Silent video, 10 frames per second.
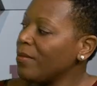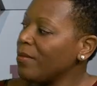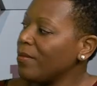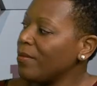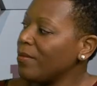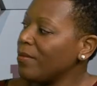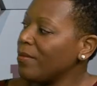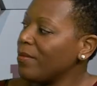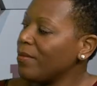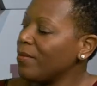
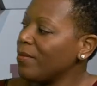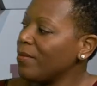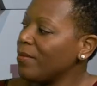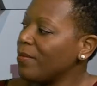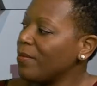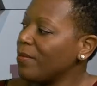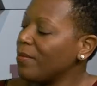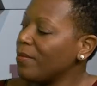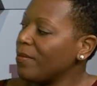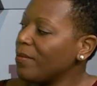
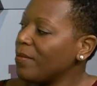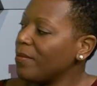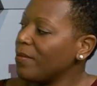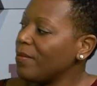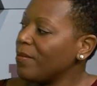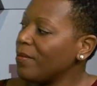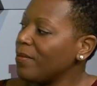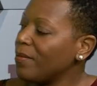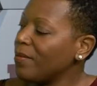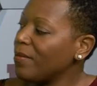
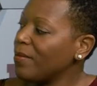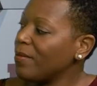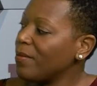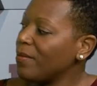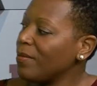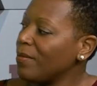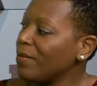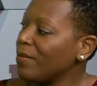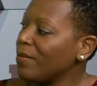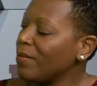
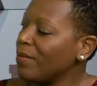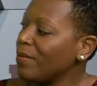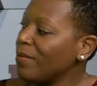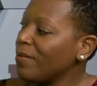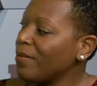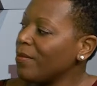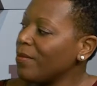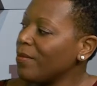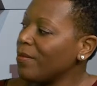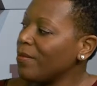
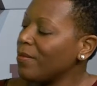(silent)